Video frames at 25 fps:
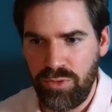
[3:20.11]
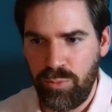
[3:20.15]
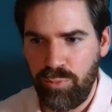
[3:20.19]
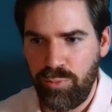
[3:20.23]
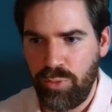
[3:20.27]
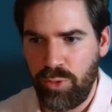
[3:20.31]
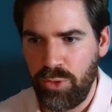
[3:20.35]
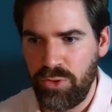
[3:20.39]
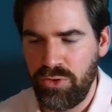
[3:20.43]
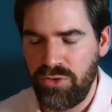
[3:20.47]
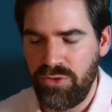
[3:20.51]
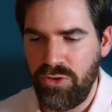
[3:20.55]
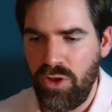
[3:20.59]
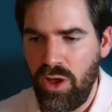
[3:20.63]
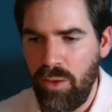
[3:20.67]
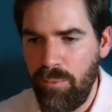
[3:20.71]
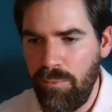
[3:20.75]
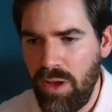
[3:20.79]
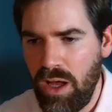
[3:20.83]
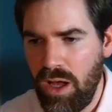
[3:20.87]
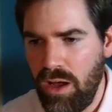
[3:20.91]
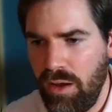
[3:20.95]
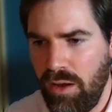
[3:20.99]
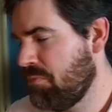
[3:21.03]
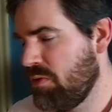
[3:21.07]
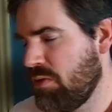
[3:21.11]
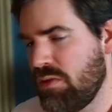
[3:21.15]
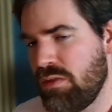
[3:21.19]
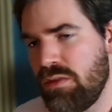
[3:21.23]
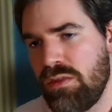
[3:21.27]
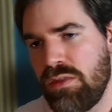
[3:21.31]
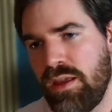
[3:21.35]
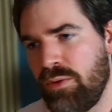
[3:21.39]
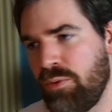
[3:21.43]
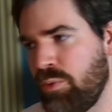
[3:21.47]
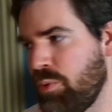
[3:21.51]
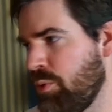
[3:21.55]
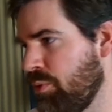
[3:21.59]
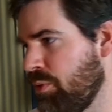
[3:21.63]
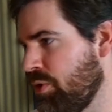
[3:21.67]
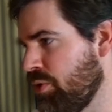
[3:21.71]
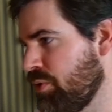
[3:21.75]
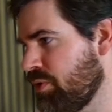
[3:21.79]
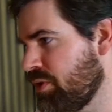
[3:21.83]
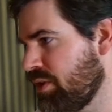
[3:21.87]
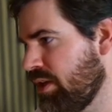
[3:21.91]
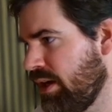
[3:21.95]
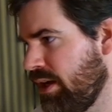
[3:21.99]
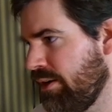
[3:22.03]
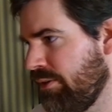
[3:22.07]
point number that we will use
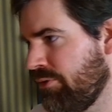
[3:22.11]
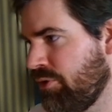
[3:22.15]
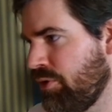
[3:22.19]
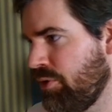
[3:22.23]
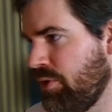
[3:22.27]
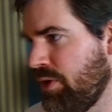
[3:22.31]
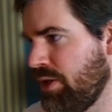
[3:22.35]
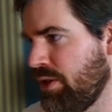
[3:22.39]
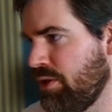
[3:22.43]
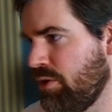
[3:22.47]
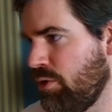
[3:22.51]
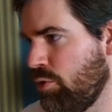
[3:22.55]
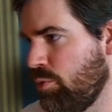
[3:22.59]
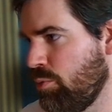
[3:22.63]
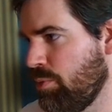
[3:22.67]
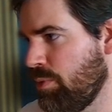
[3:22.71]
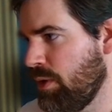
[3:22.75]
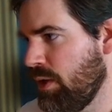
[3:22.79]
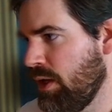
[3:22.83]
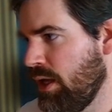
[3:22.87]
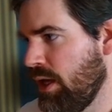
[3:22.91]
thereafter in the loop.